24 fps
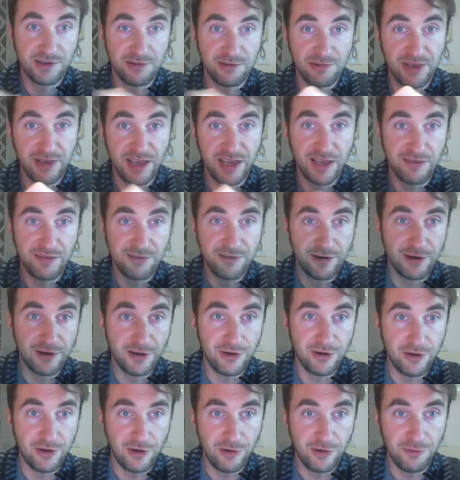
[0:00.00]
have our
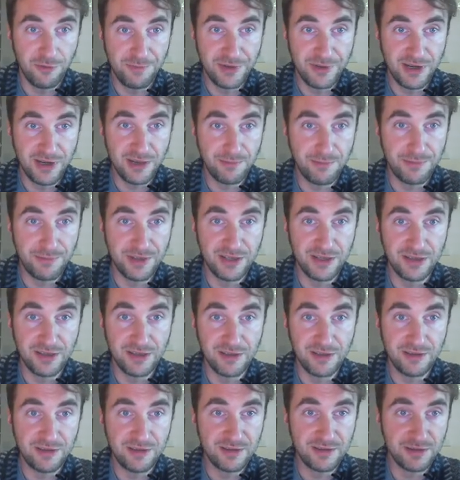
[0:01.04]
opening
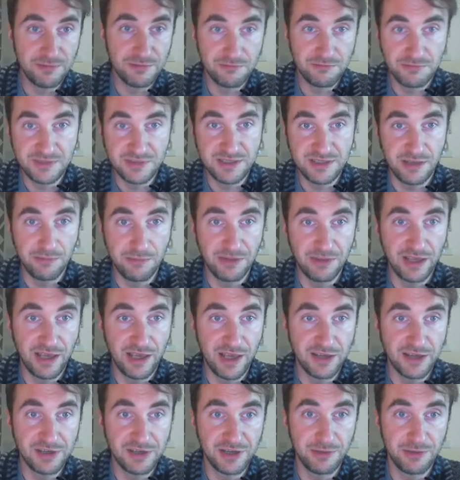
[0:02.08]
bit, something
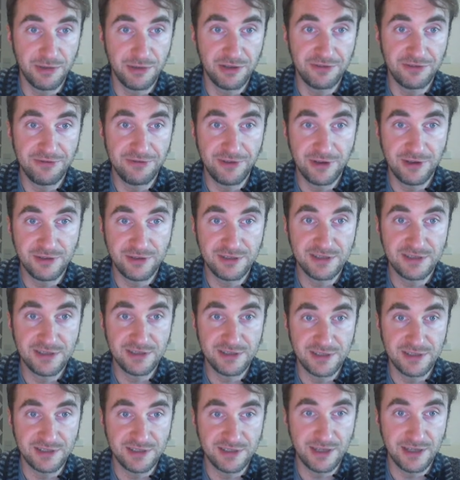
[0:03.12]
catchy about foxes,
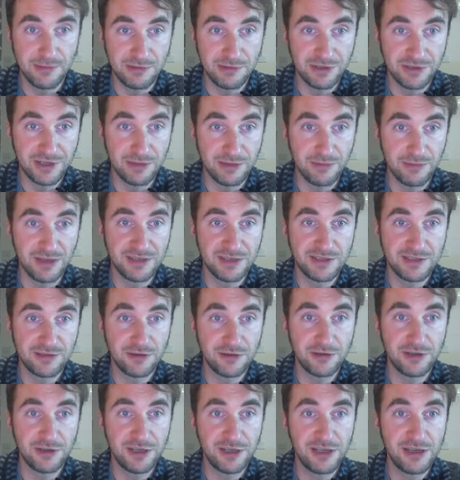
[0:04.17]
establishing my
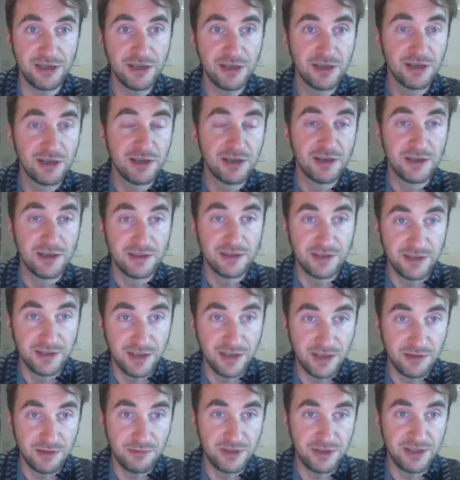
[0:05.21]
story, Then
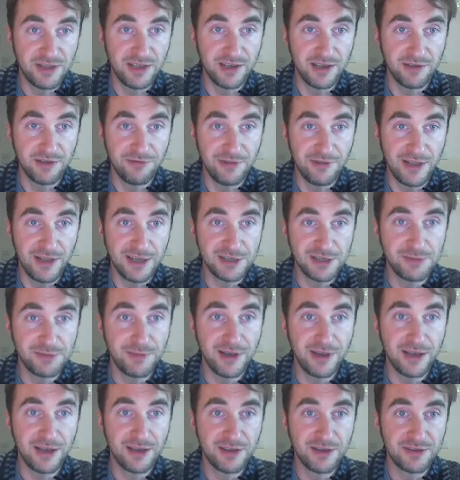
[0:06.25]
we take a
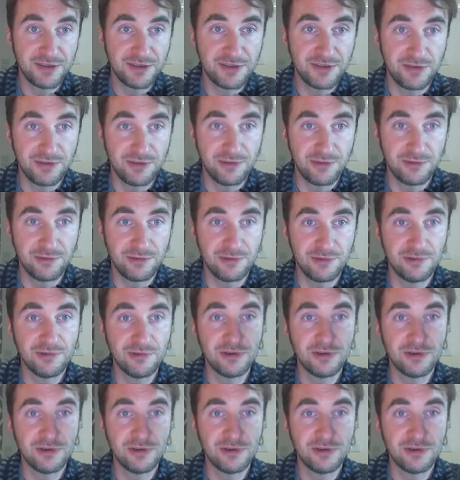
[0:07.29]
flashback to